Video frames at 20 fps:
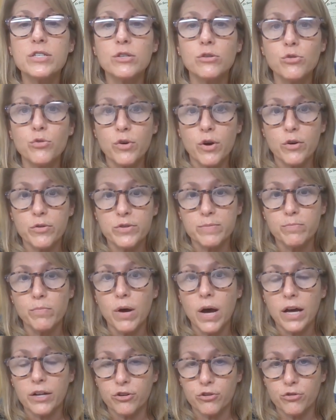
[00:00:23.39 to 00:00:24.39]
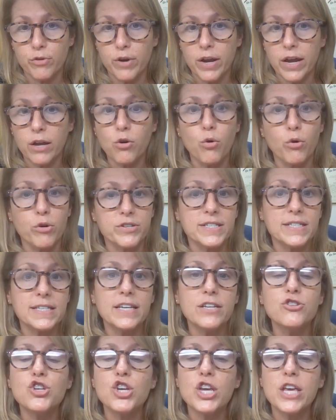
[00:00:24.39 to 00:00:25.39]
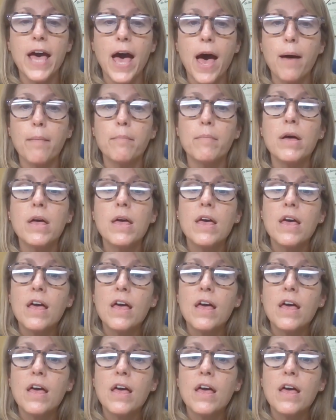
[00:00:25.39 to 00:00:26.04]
glucose monitoring, or CGM,